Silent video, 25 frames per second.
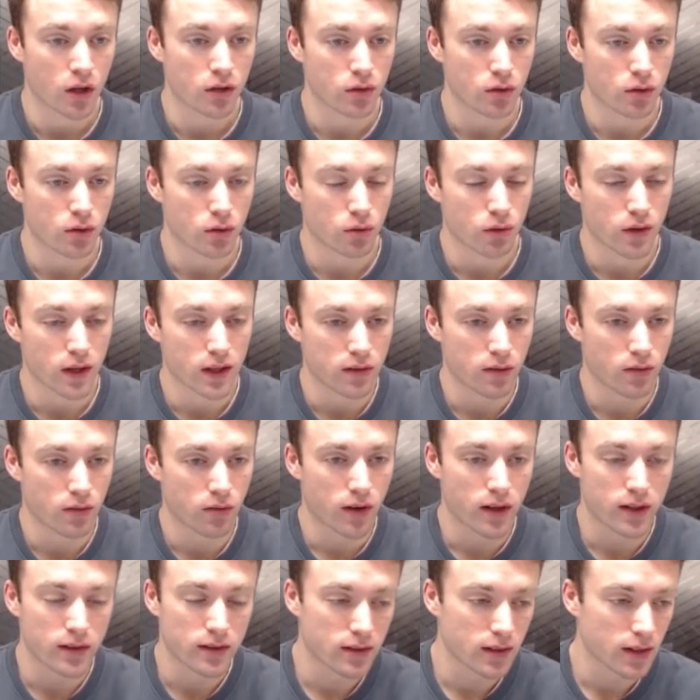create
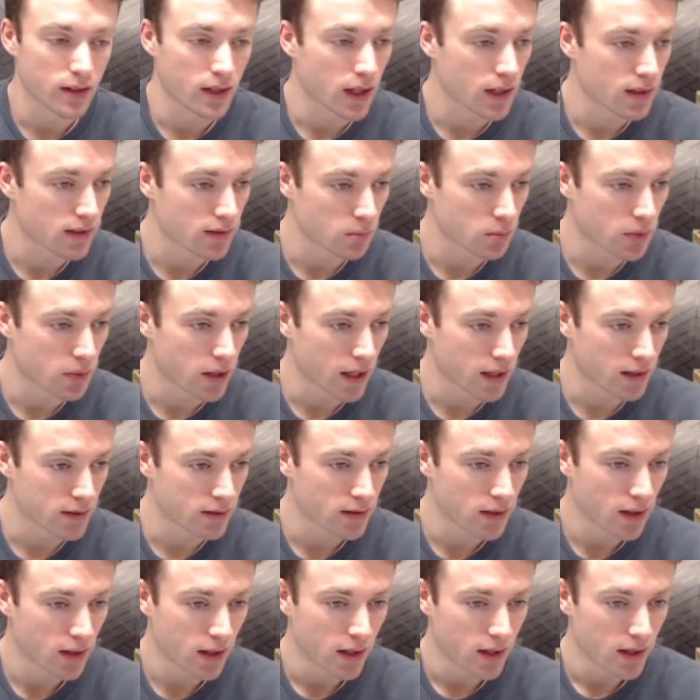threats against
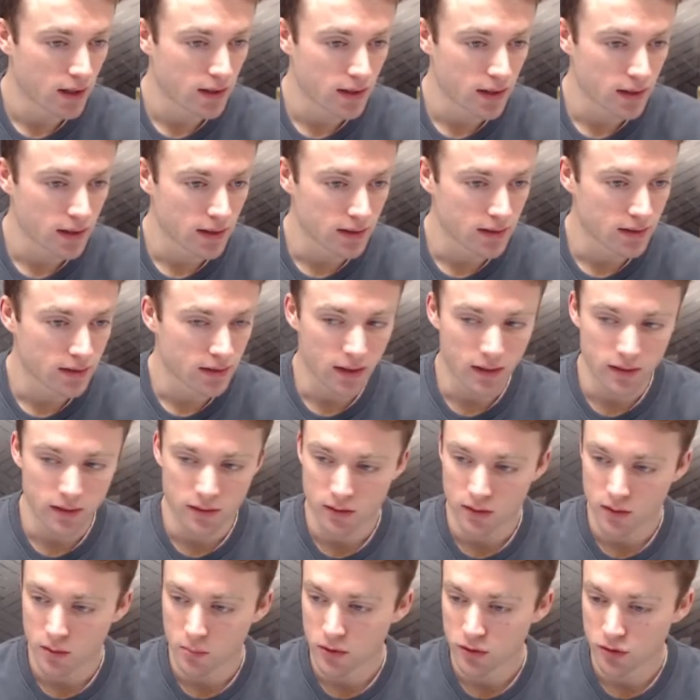black's king side.
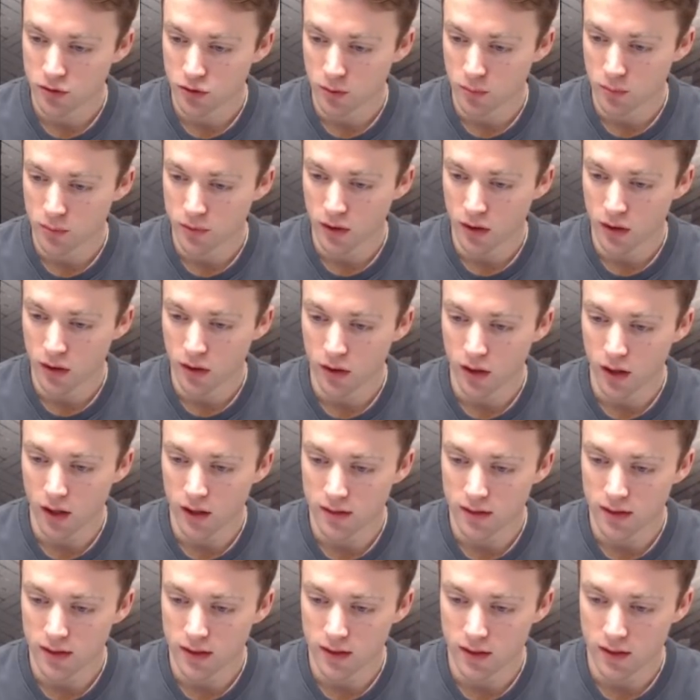So the bishops are
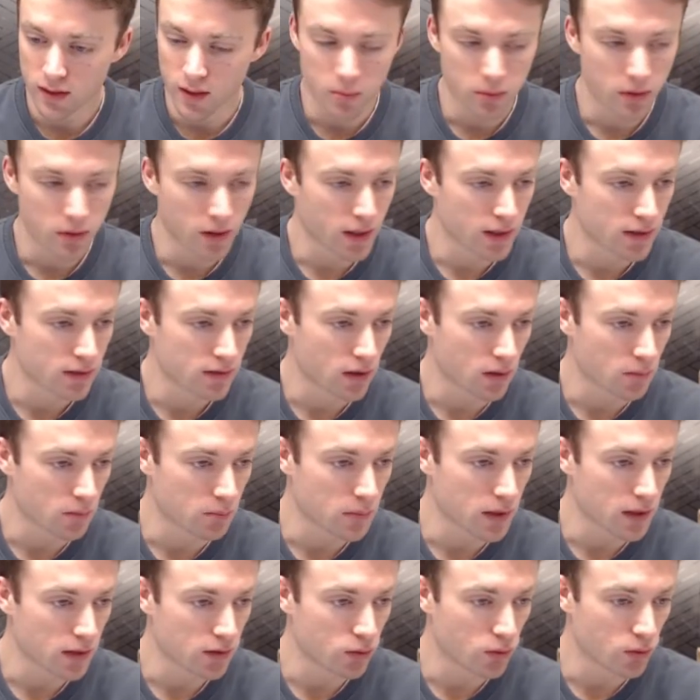ideally placed
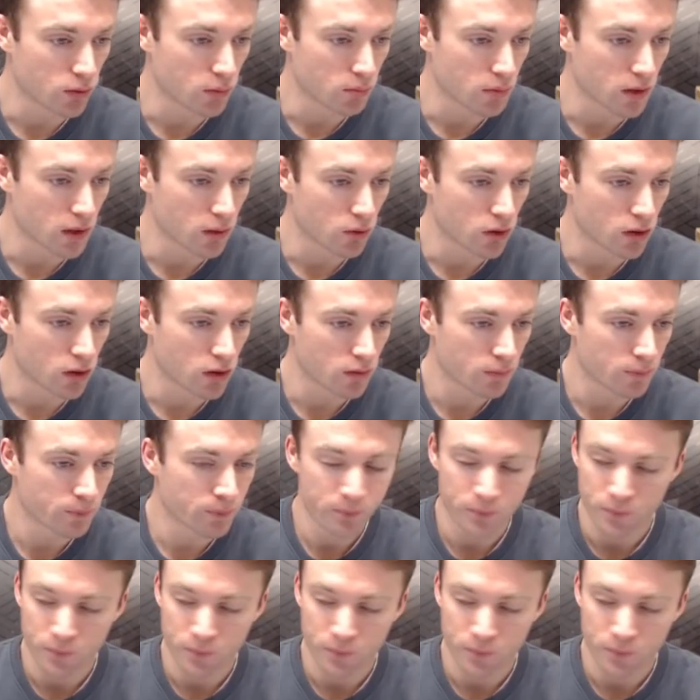on b2 and b1.